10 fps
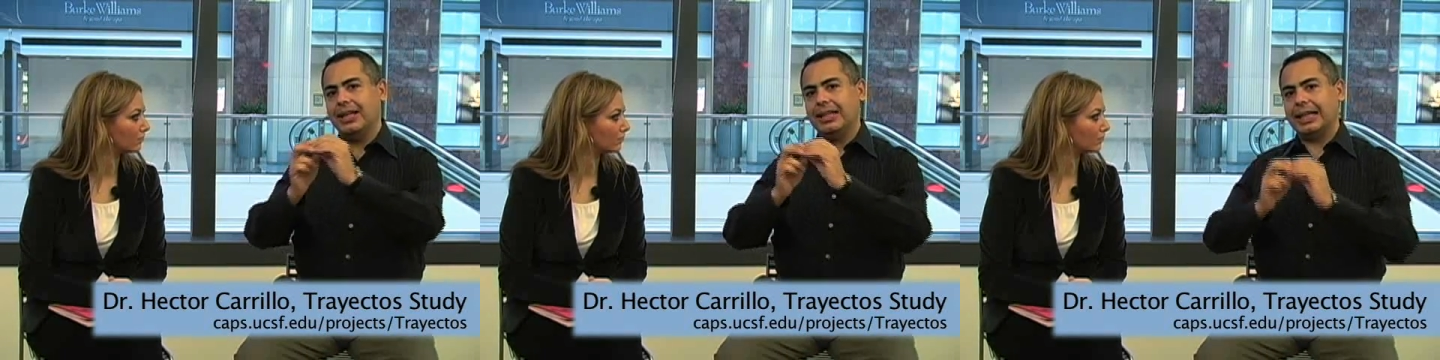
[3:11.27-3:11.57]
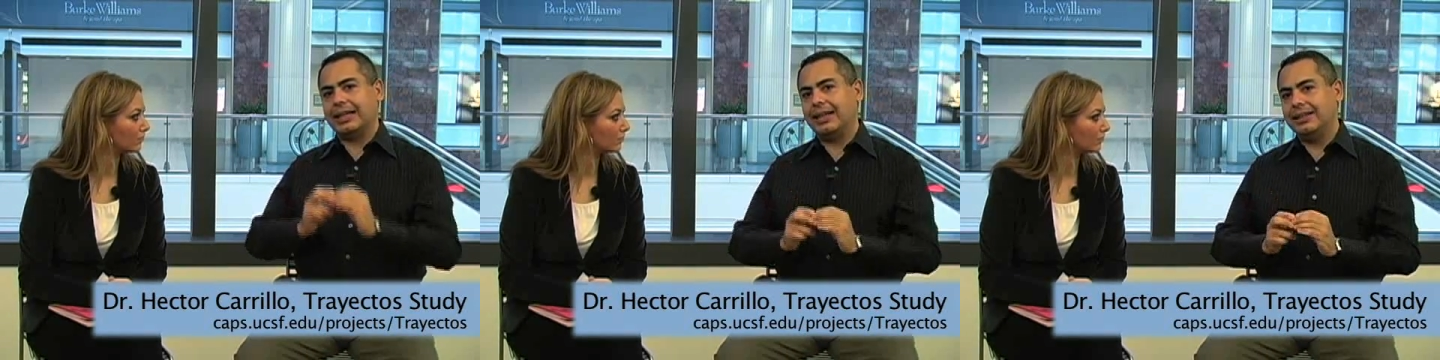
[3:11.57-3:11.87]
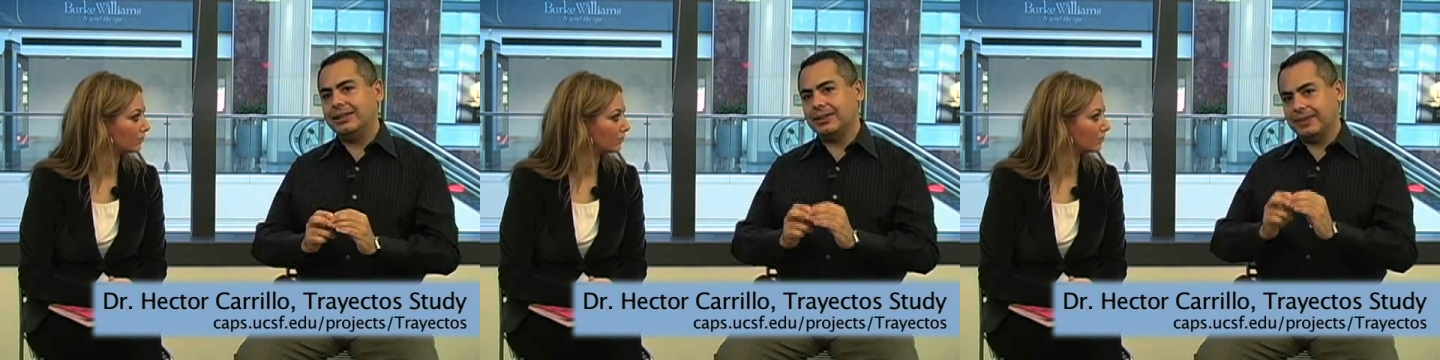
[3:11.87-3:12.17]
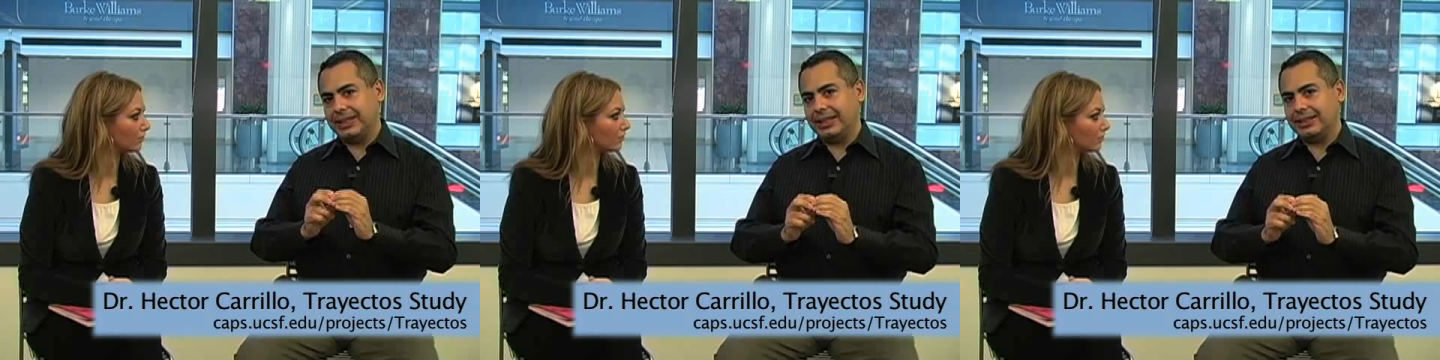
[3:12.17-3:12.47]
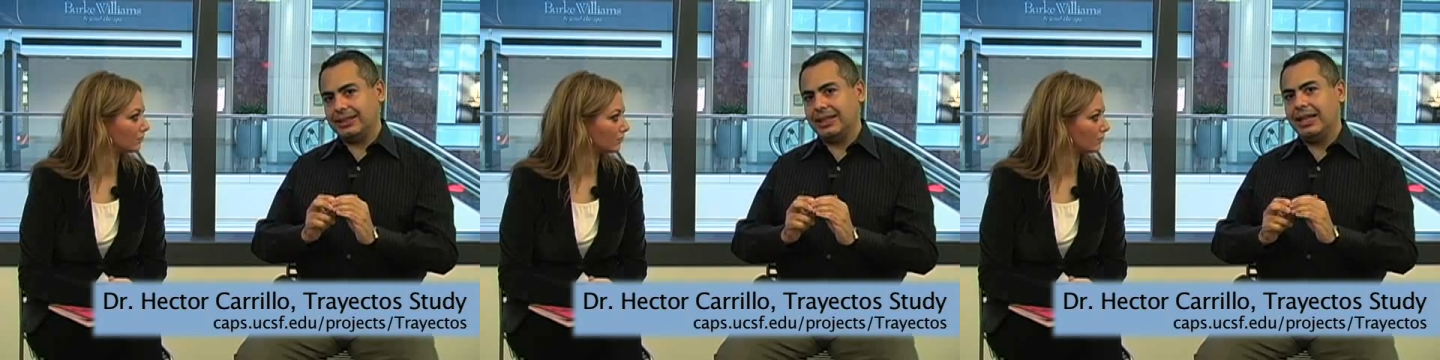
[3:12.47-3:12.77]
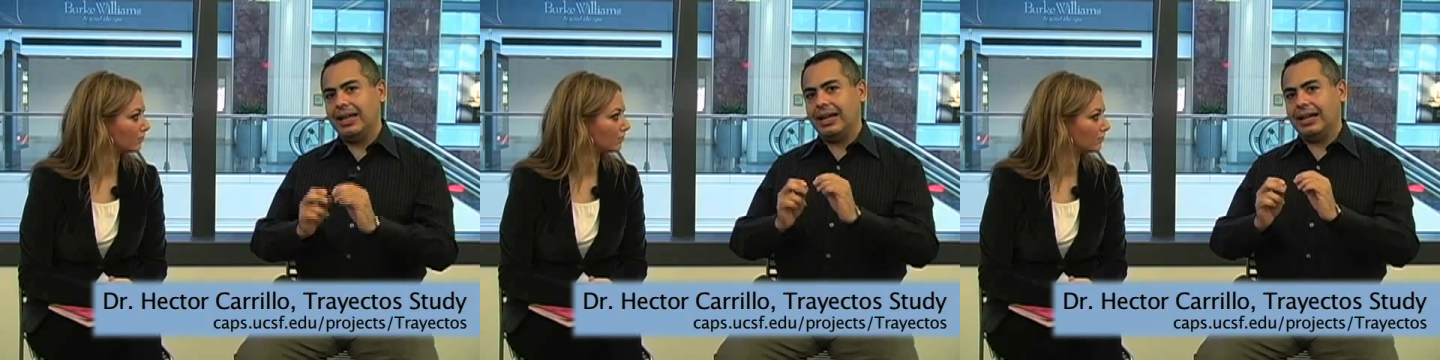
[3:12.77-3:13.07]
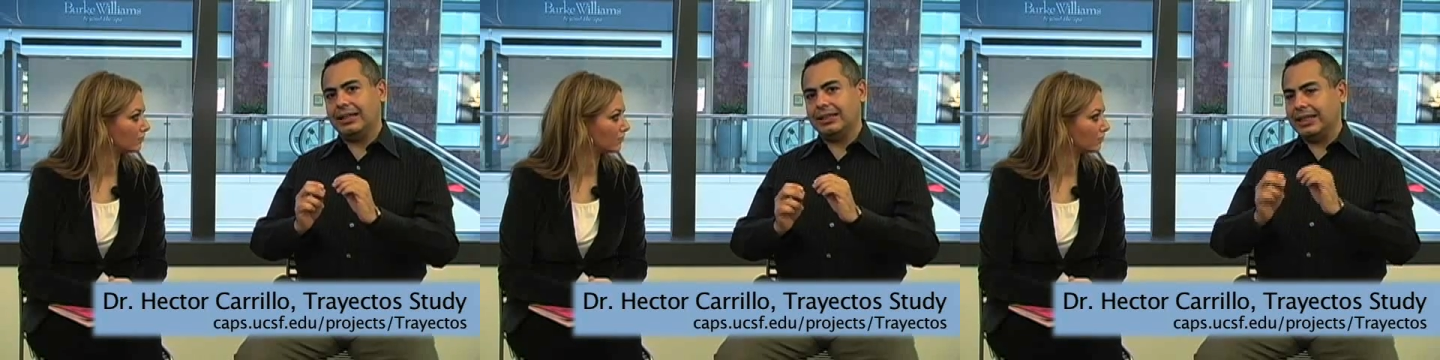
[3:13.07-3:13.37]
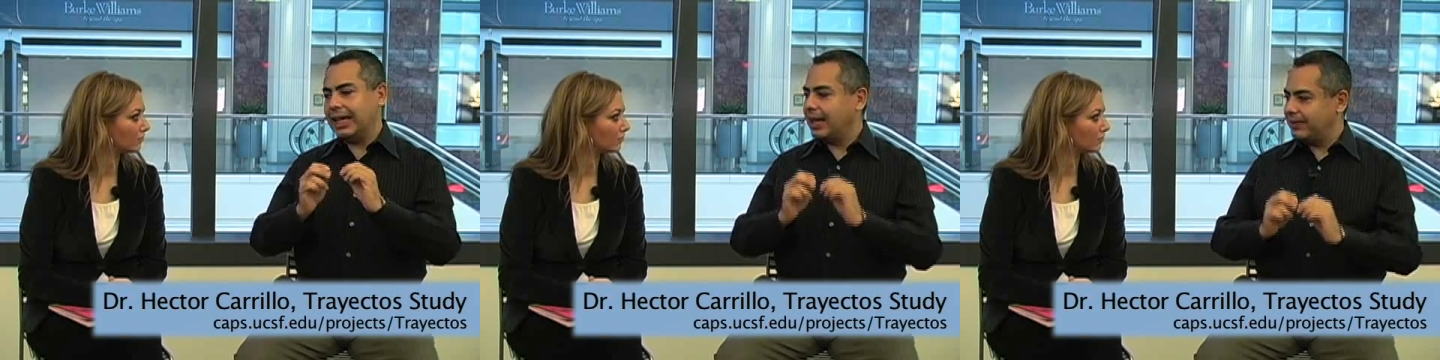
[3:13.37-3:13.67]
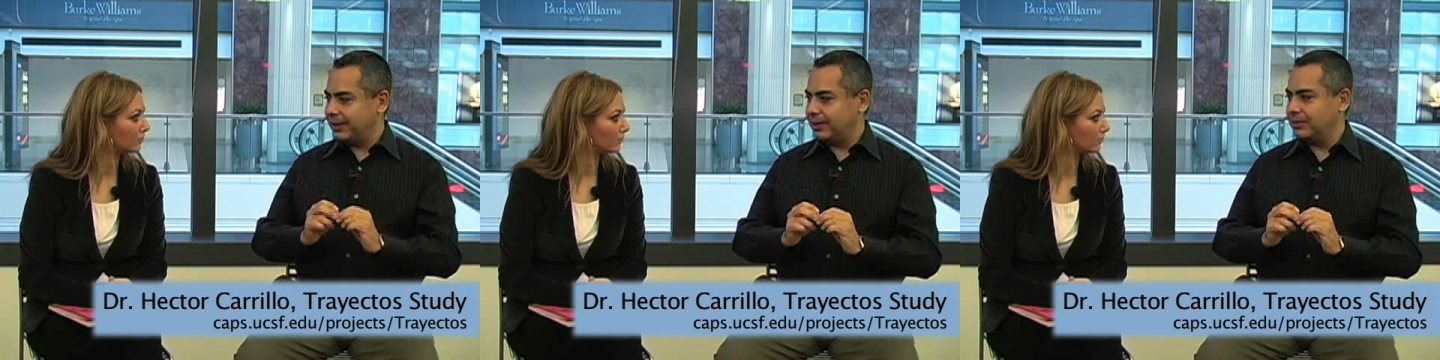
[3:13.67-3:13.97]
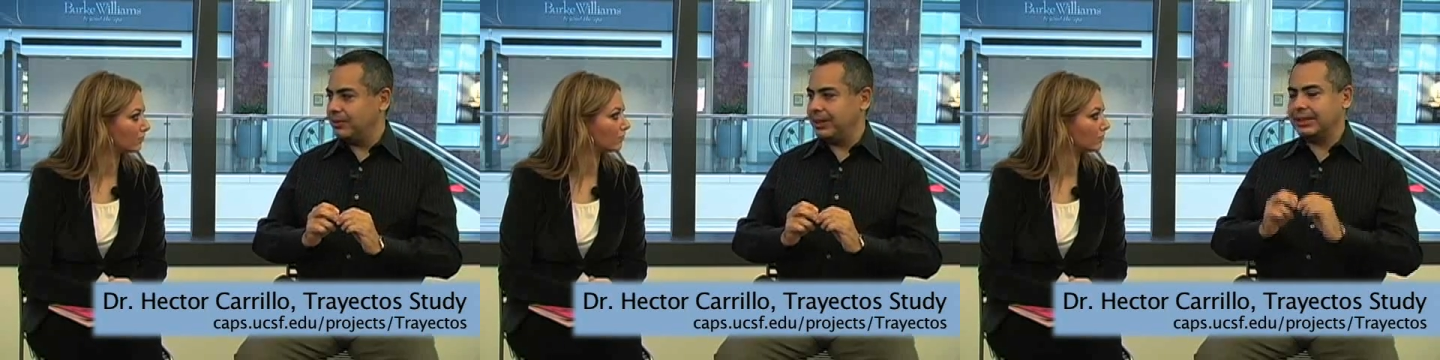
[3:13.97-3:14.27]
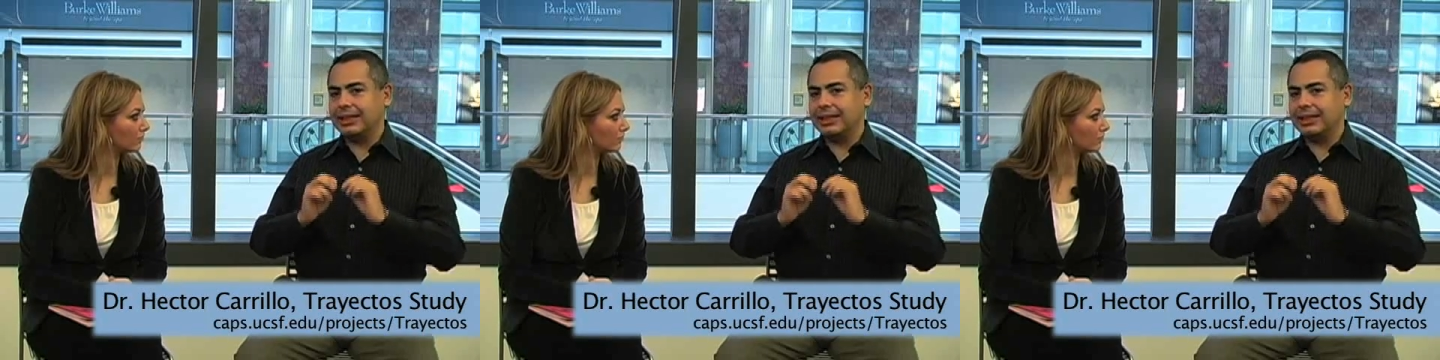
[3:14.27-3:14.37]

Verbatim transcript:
Speaker 1: the kinds of sex uh, that they have in the U.S.